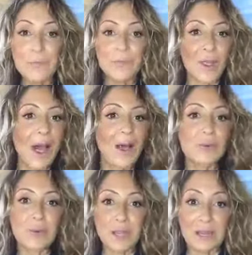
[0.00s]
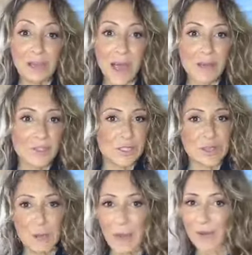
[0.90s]
I really love just
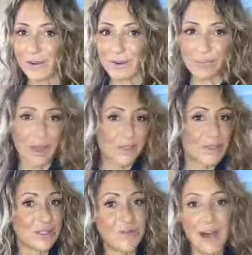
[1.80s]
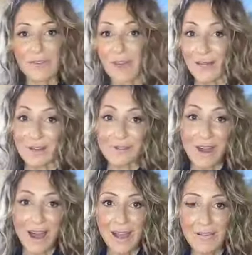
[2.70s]
that pattern of breath, just 5, 5, and
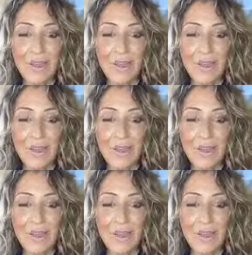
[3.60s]
5.